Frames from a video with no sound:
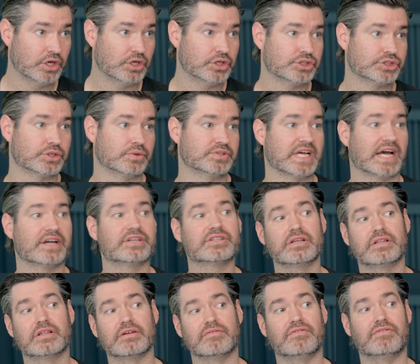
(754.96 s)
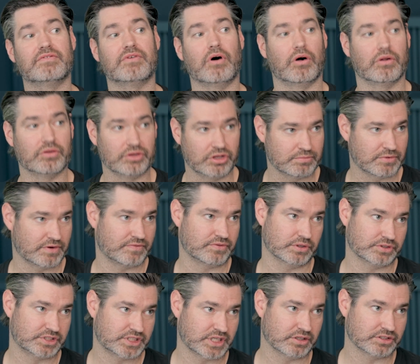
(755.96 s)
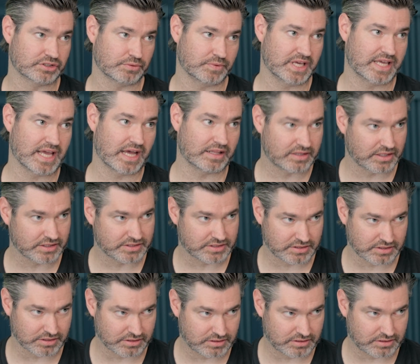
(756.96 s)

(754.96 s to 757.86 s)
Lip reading: So it's actually the volume of those cells that we get that's the